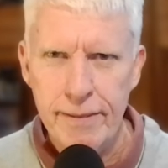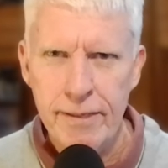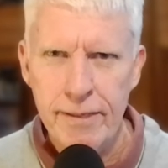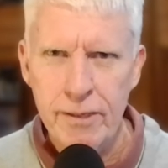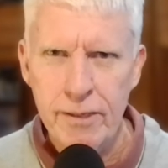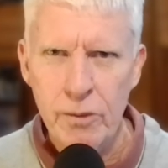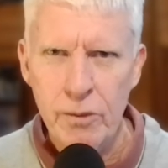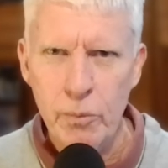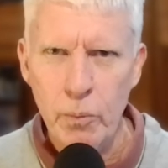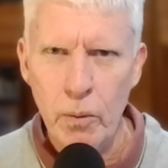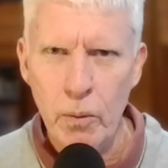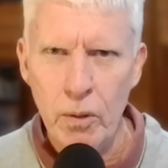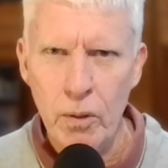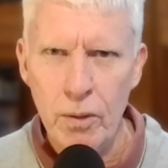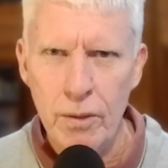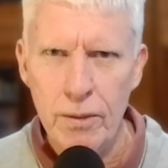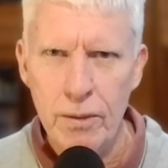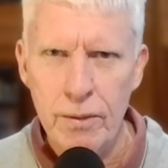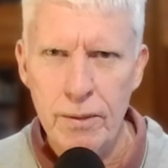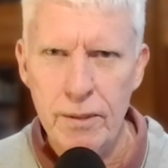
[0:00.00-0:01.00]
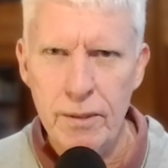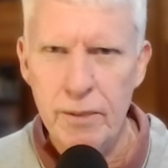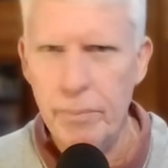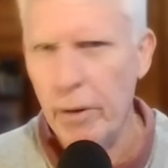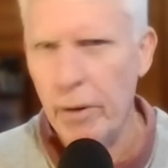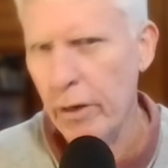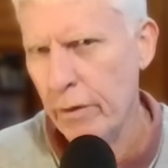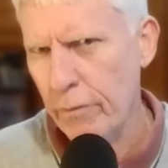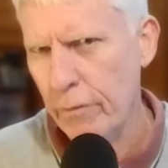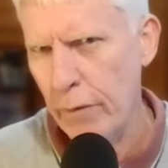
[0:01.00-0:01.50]
This was a
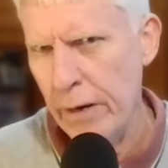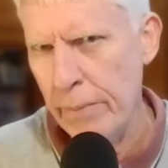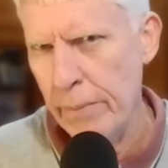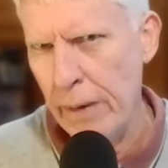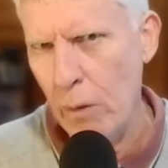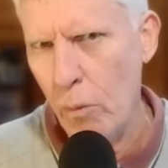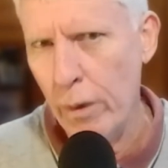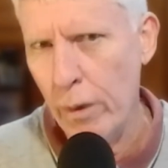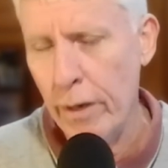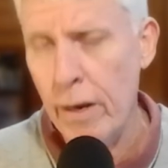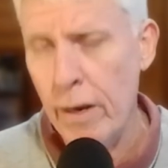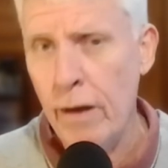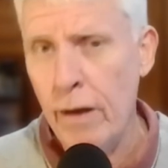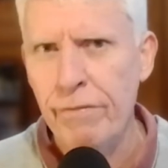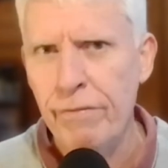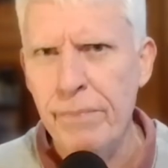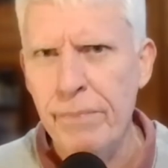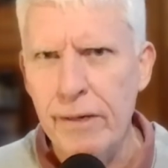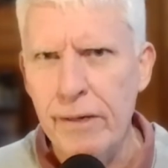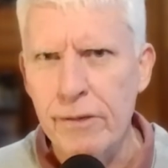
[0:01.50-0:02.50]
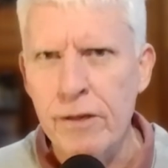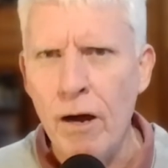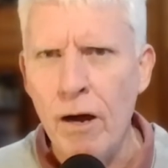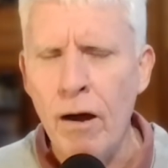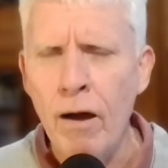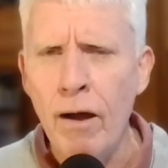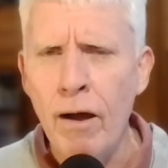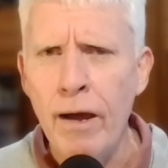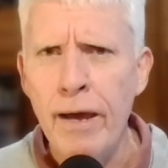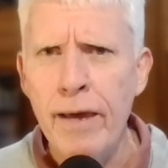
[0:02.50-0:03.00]
spike of around about 1.5 meters
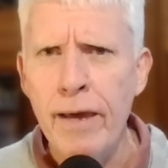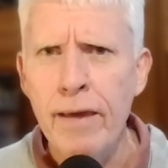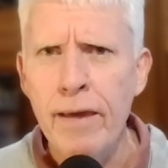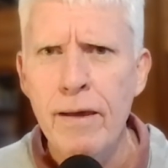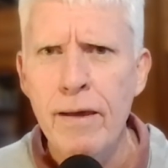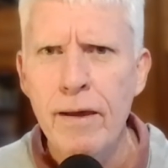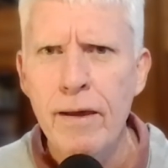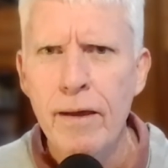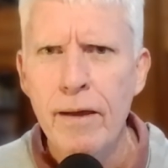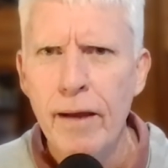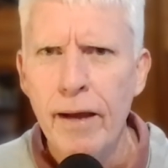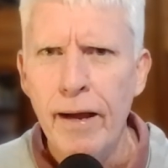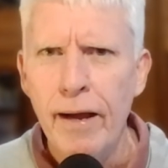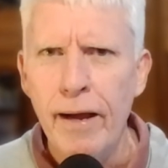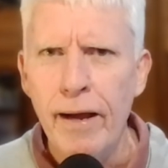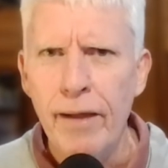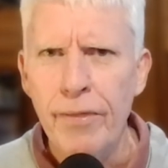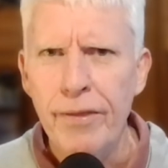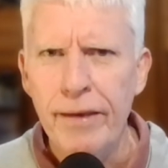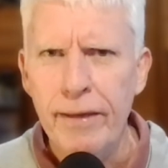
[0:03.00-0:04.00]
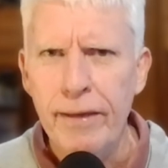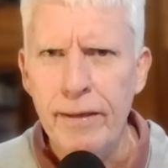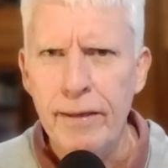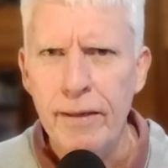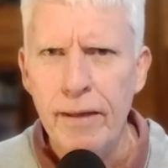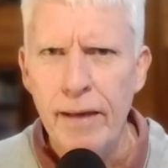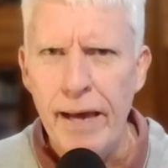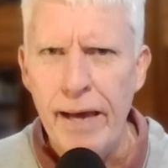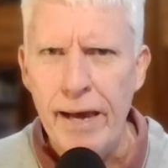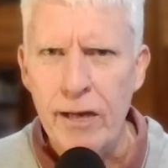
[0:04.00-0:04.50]
high. The
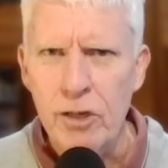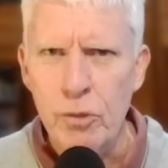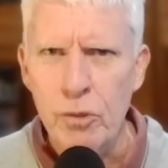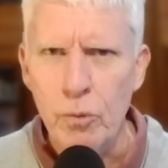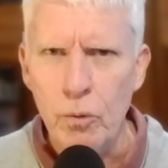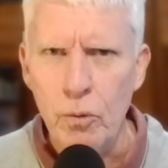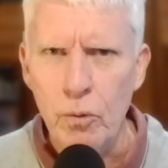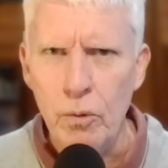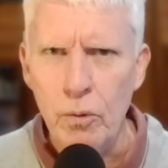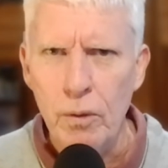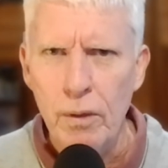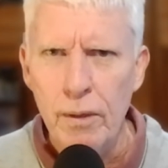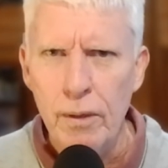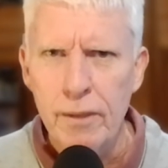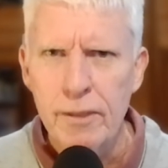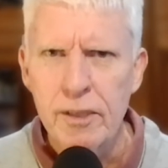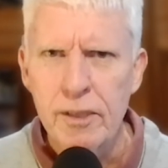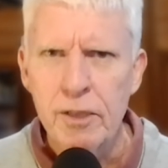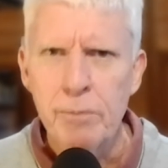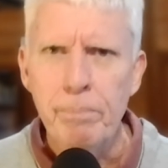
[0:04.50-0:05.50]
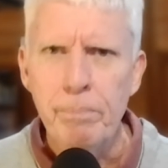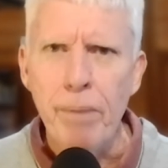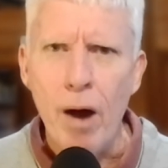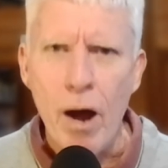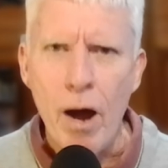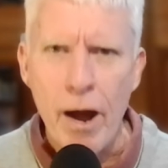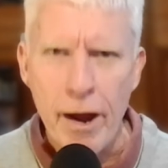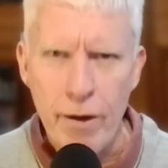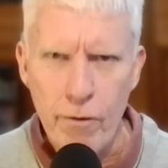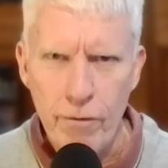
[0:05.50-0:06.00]
actual
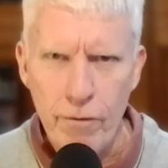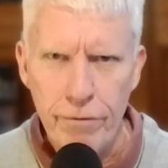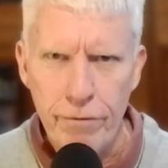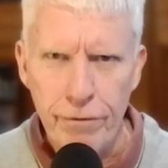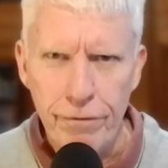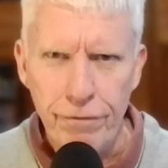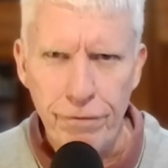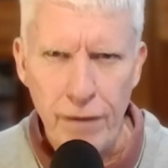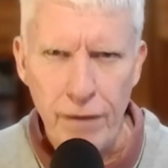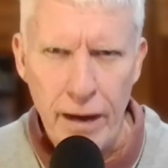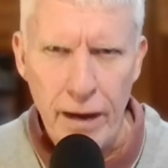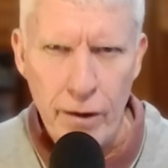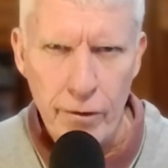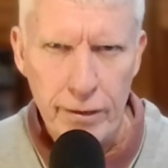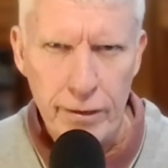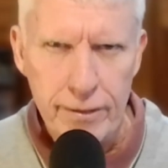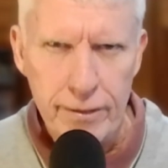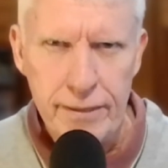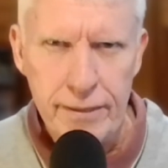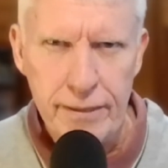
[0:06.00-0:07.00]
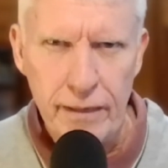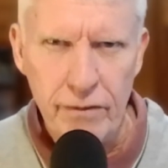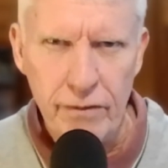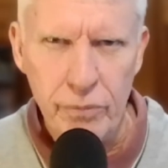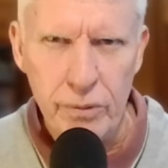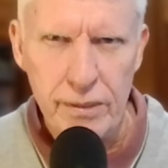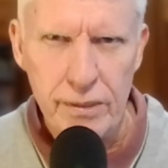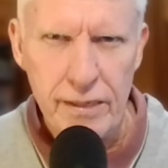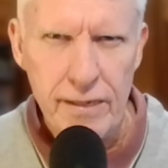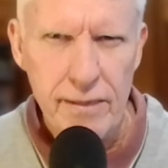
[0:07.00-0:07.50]
spire of the flower itself
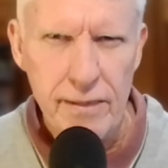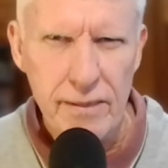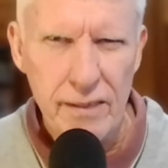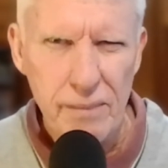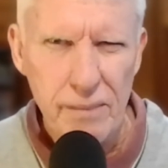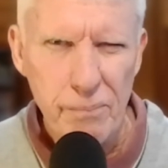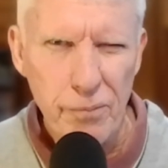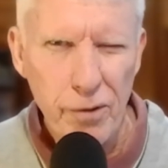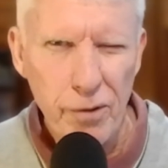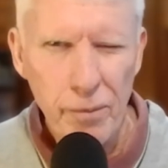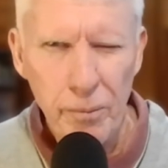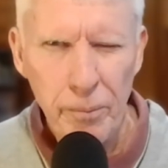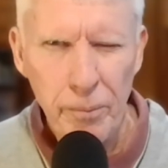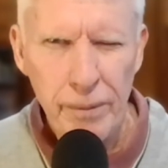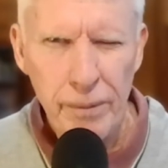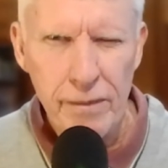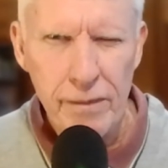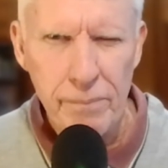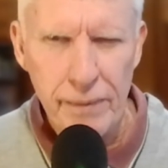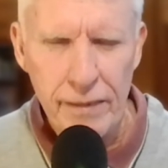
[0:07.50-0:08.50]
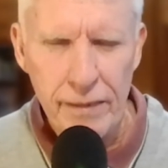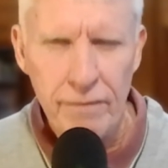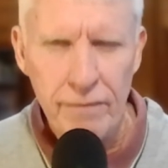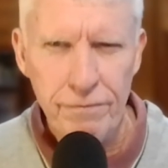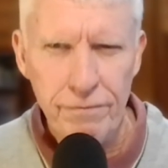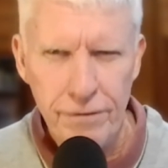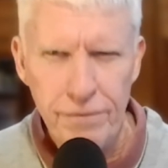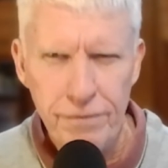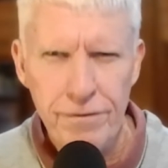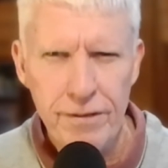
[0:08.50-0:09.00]
was easily probably about
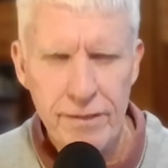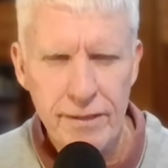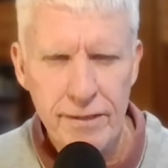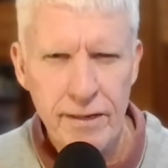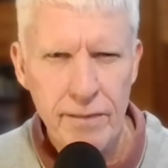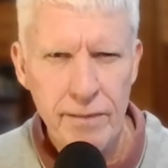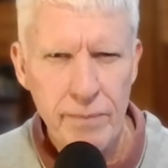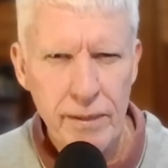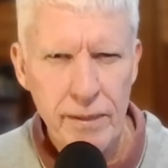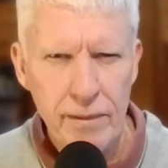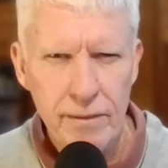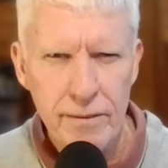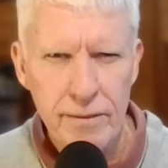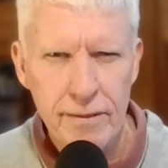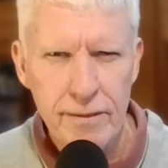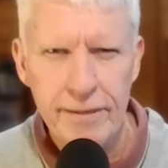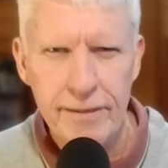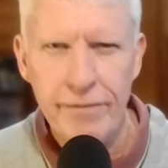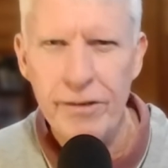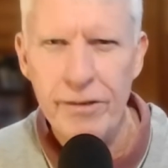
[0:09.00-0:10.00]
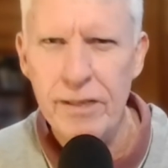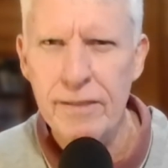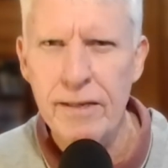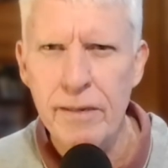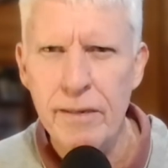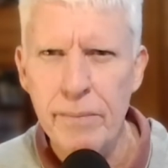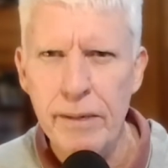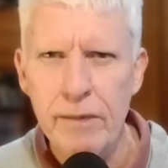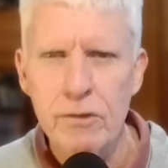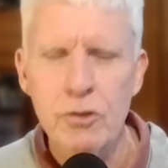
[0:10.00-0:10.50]
50 centimeters to 70
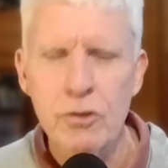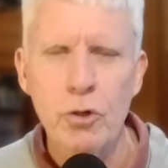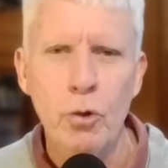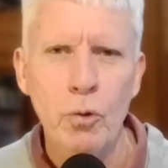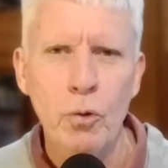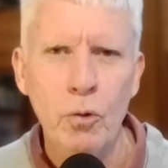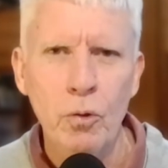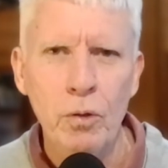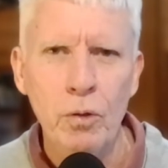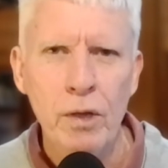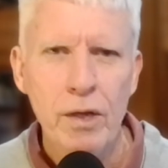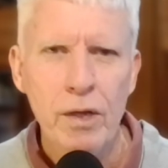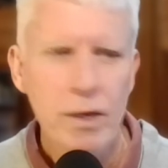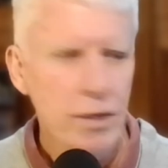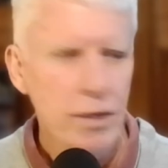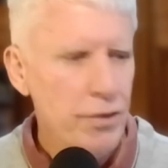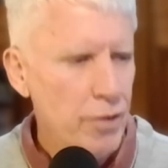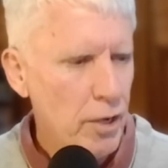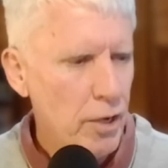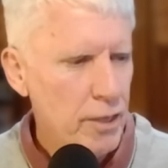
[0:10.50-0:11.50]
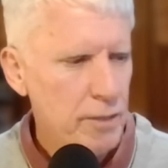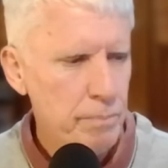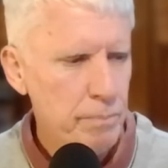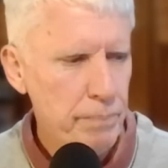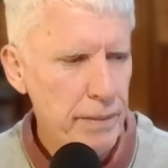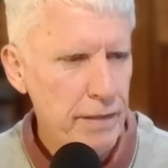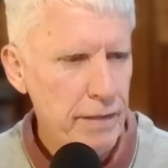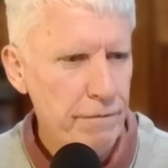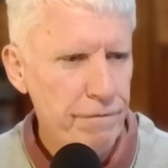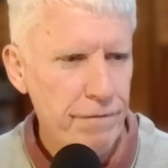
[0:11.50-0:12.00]
centimeters tall. Nice
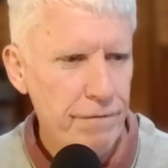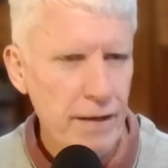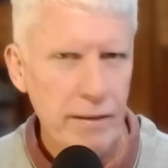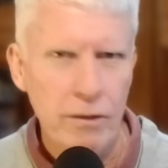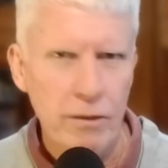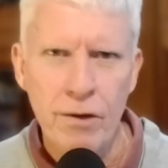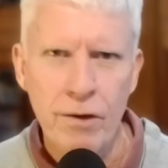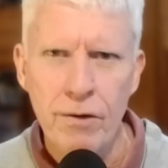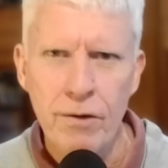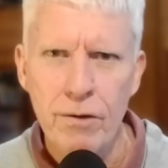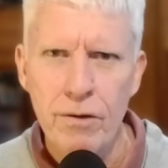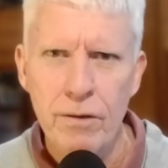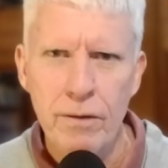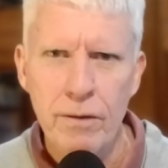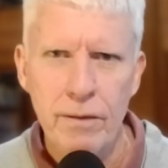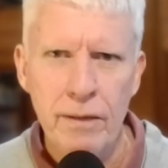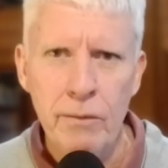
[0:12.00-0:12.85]
big fat cone.